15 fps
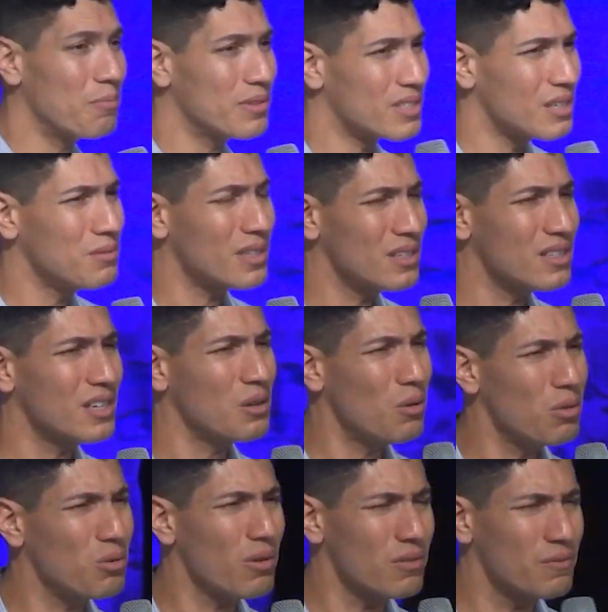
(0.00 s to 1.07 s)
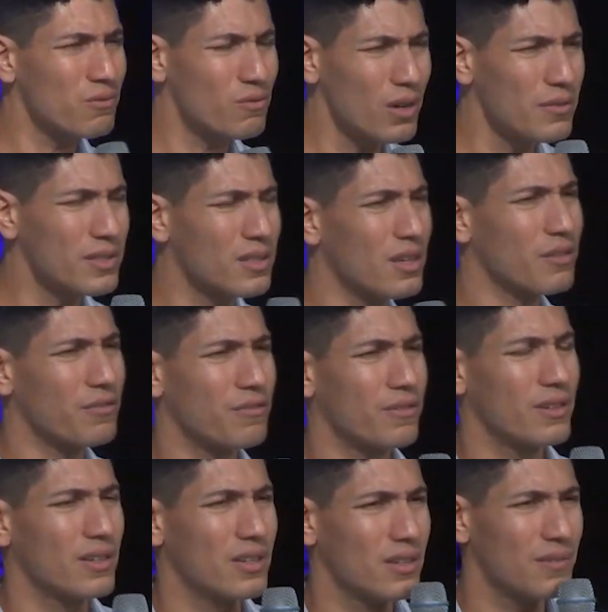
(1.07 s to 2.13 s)
but sometimes they go through rough stuff,
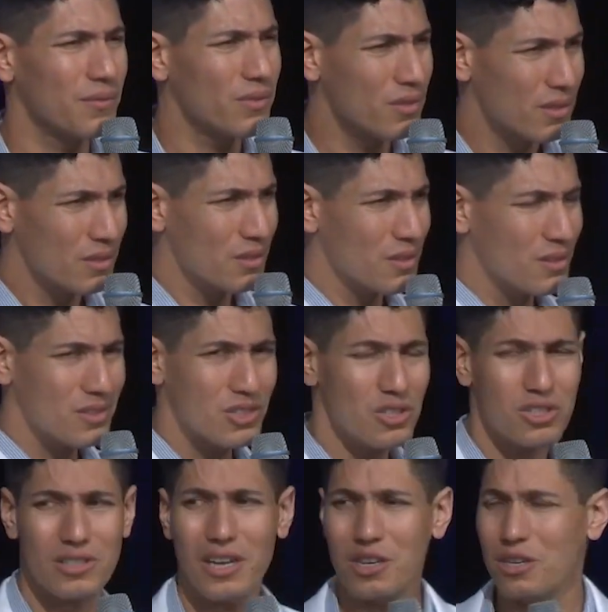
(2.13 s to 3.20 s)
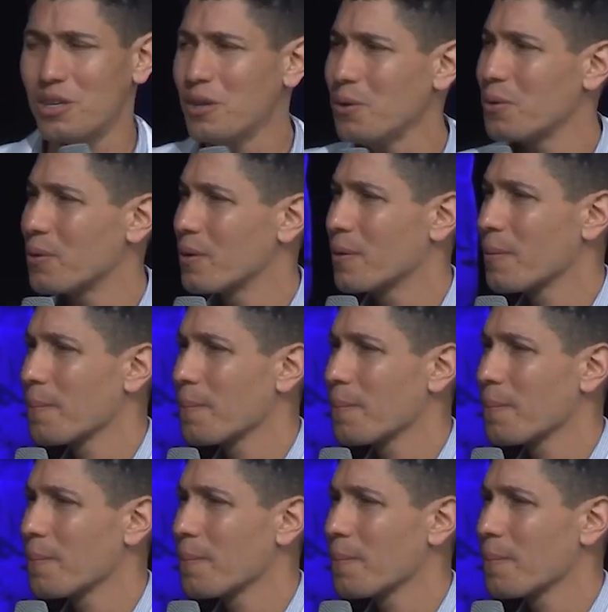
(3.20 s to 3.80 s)
just like you.